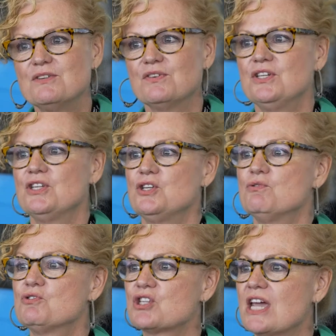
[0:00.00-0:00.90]
even
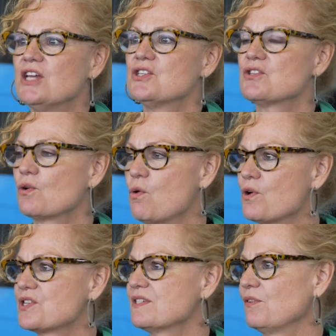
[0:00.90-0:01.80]
you change the
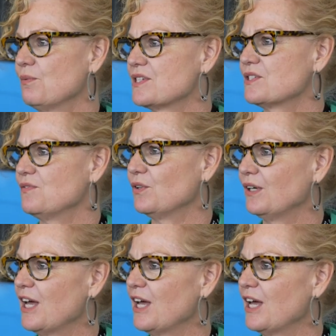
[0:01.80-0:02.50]
course of the rest of your